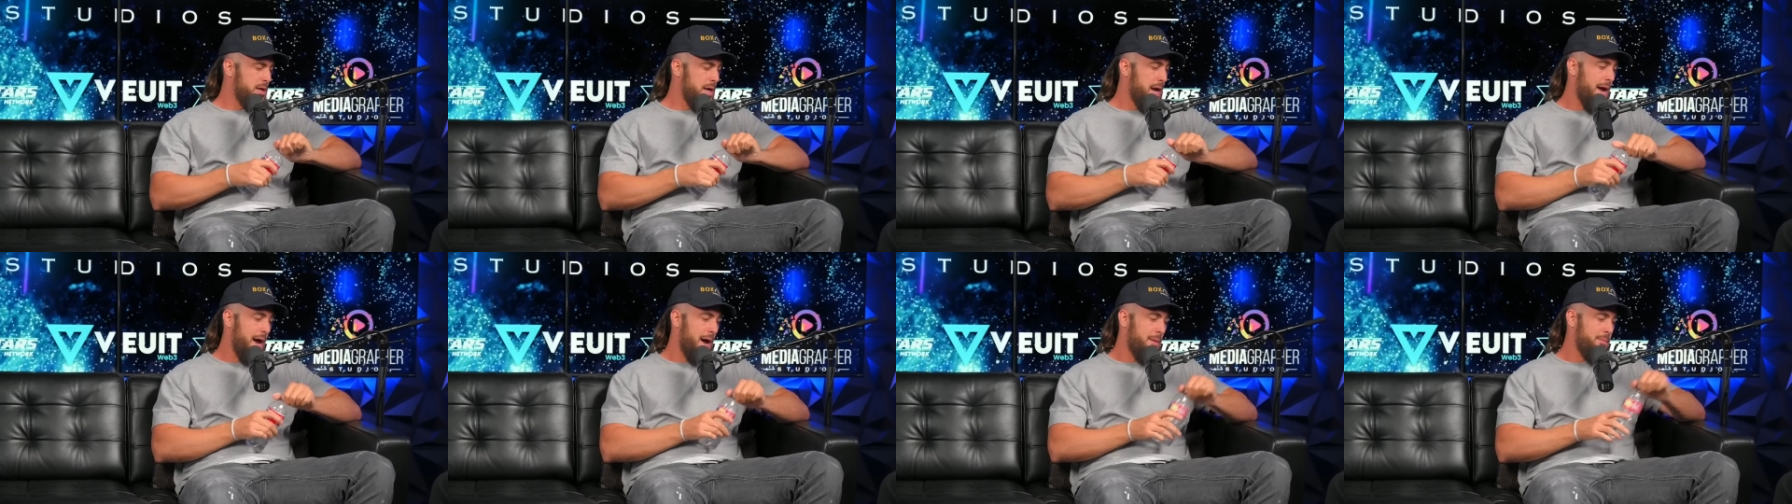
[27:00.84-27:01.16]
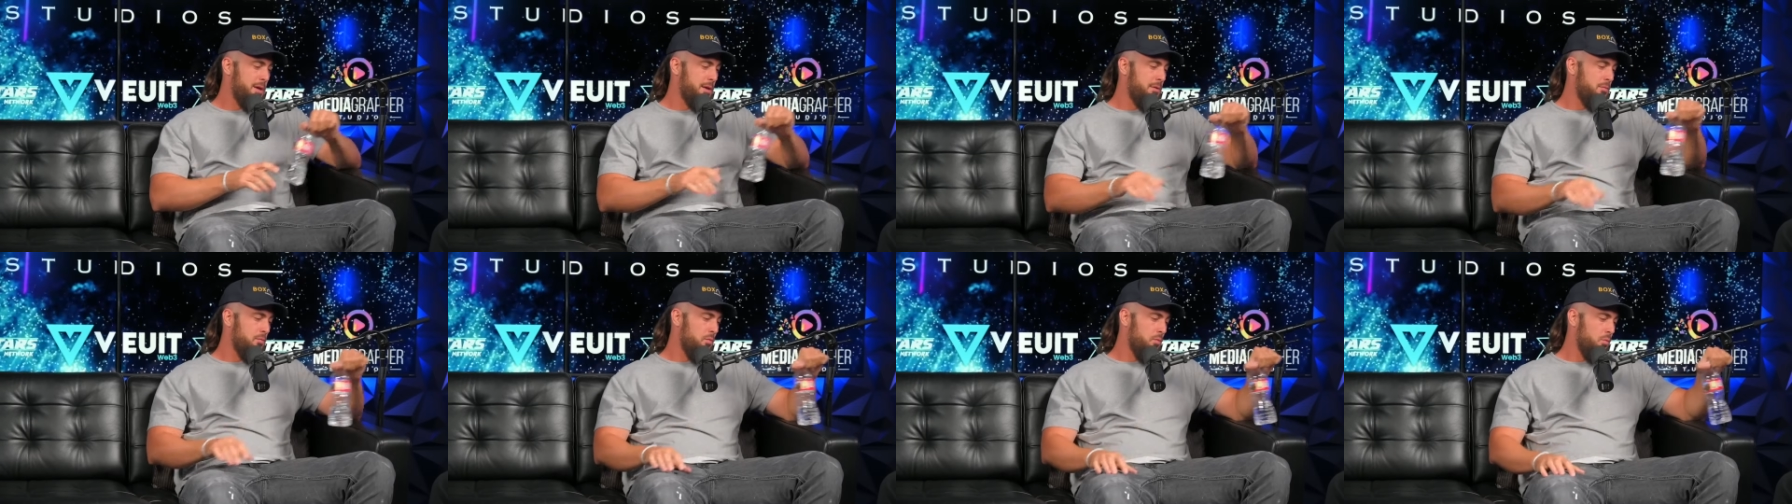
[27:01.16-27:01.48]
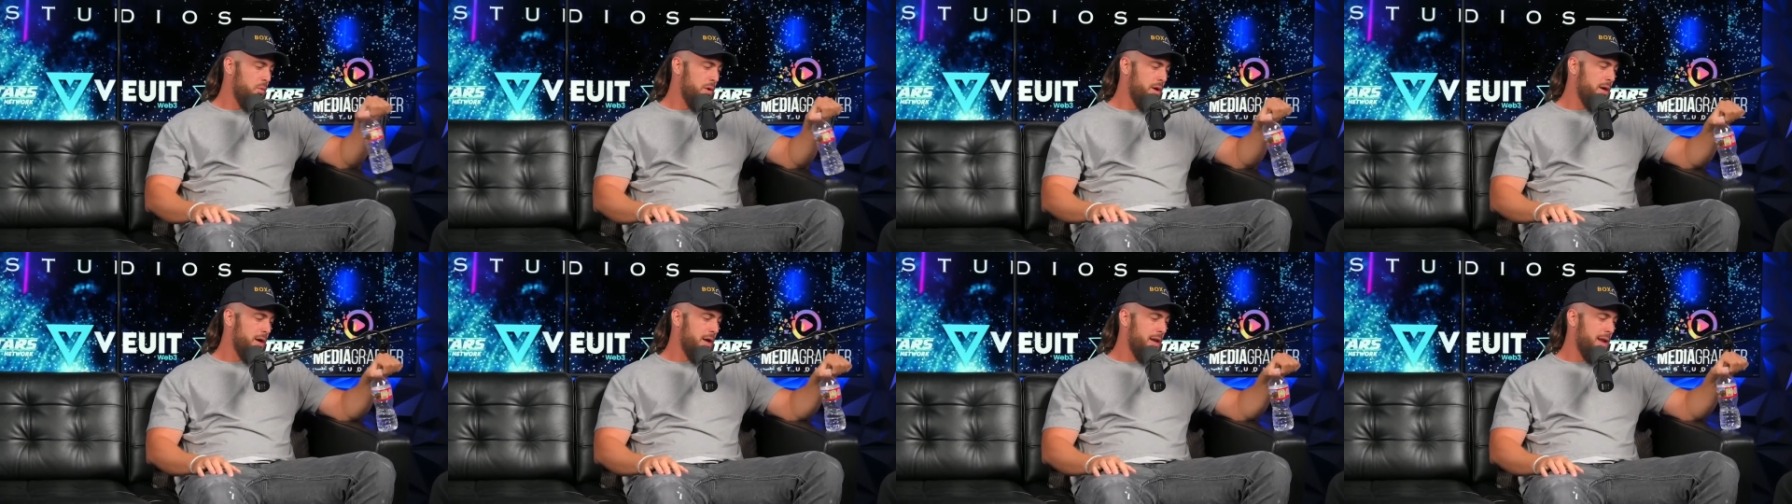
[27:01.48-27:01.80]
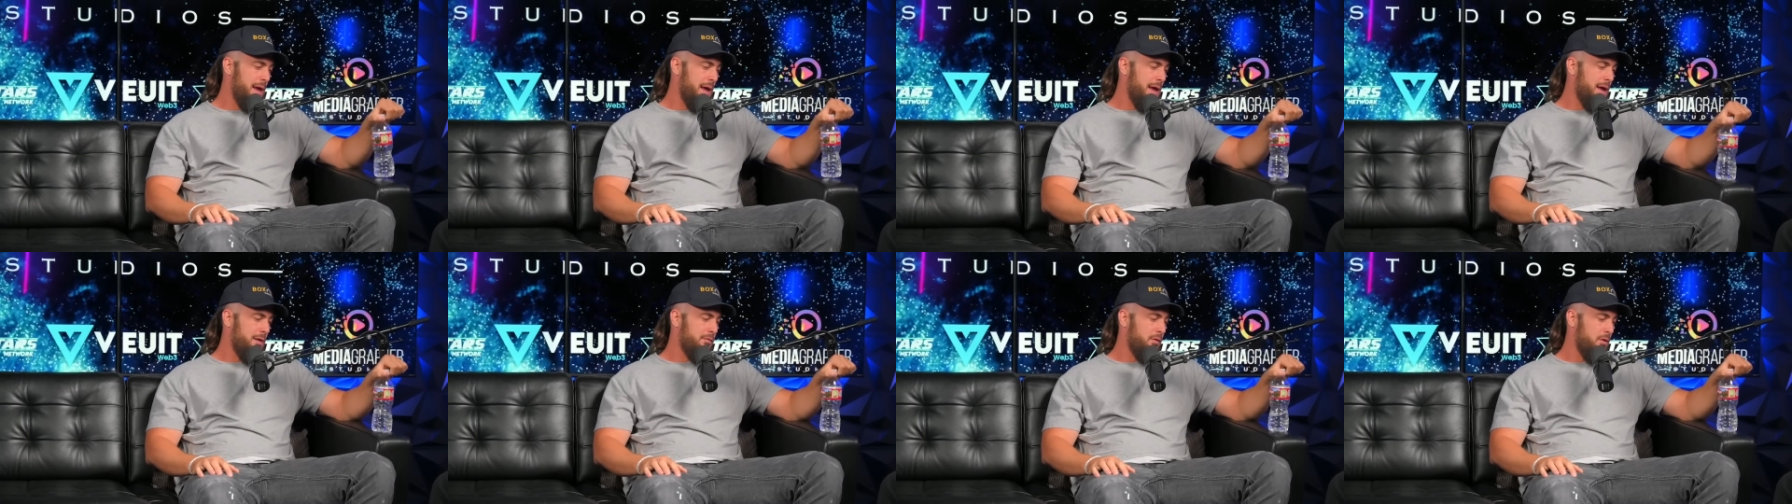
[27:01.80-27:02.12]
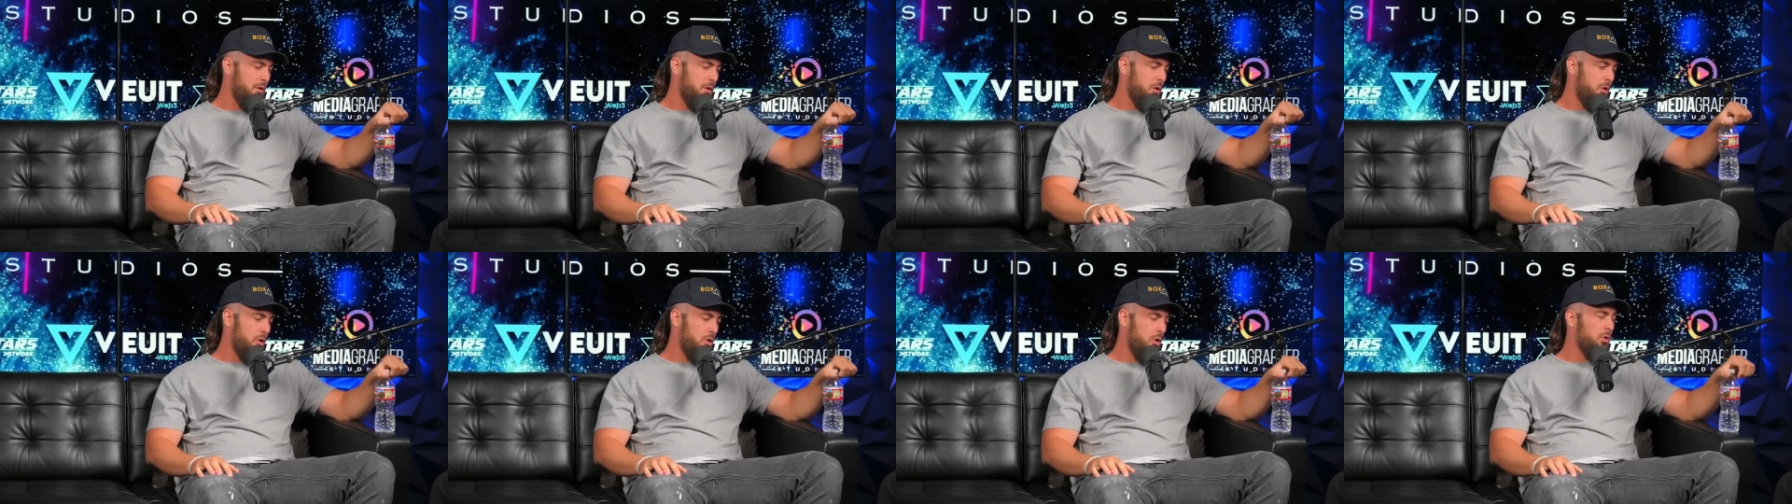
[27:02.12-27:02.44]
yeah, I mean, we're going to have
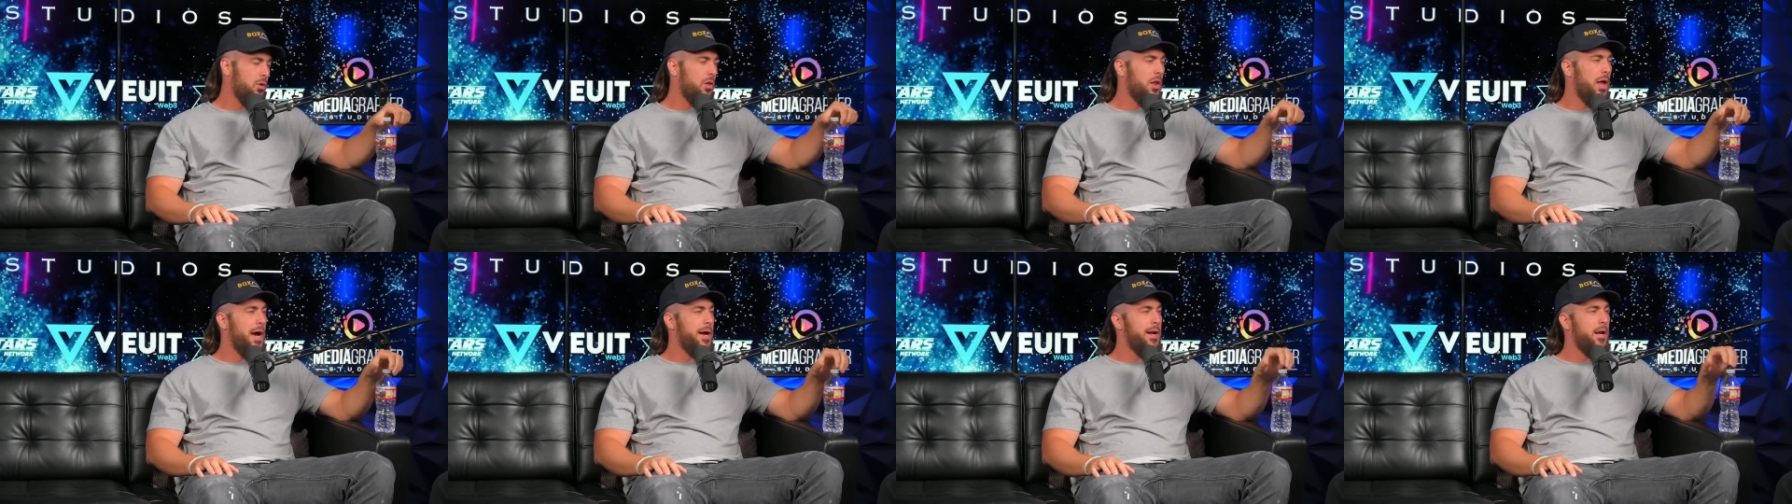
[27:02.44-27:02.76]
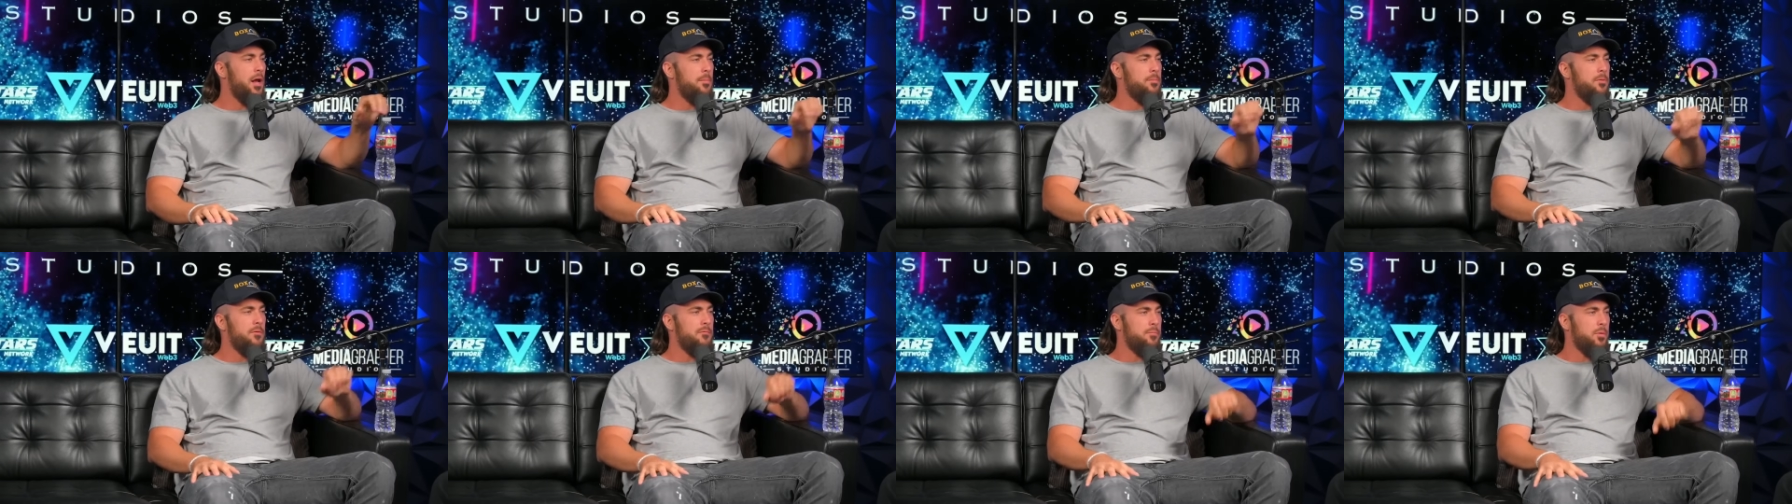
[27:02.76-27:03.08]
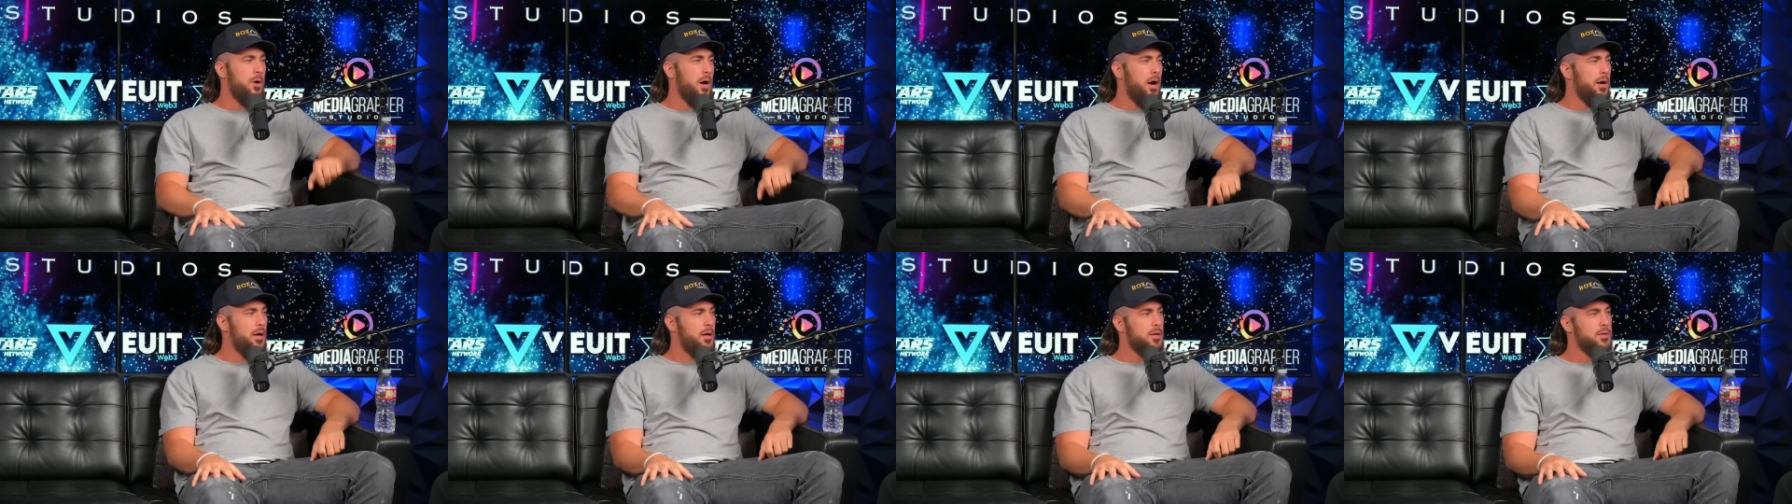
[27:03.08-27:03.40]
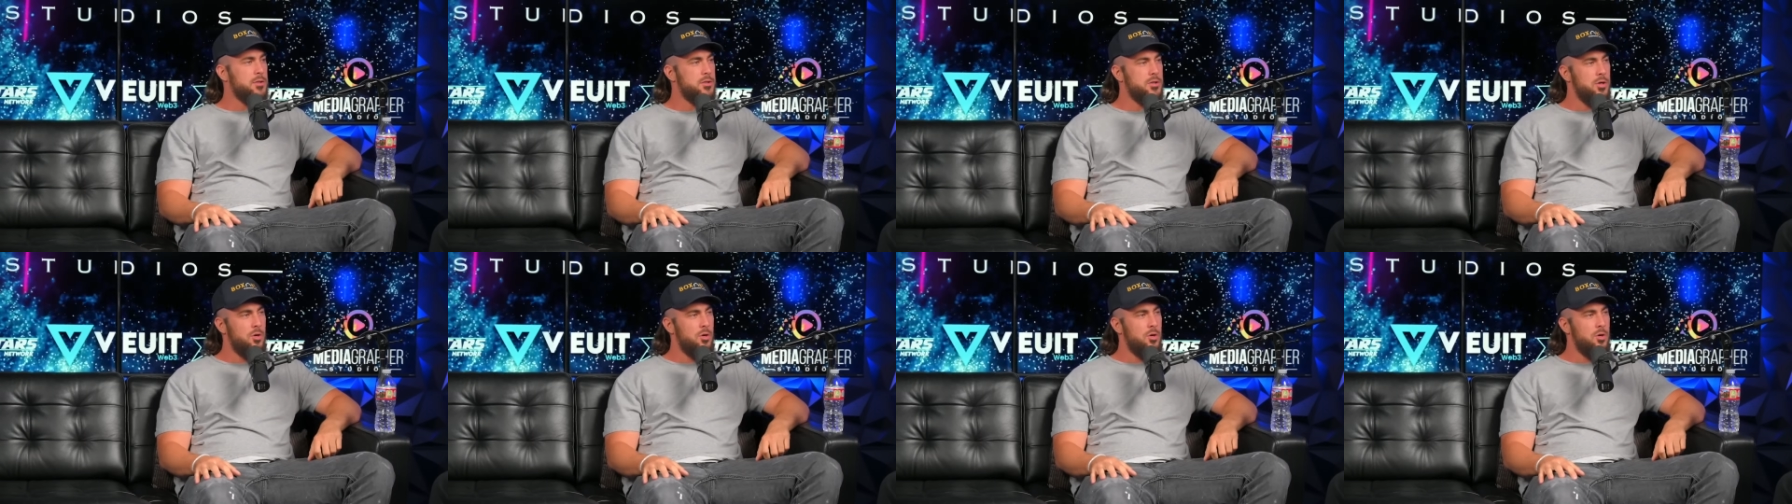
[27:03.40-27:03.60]
a whole lineup of products.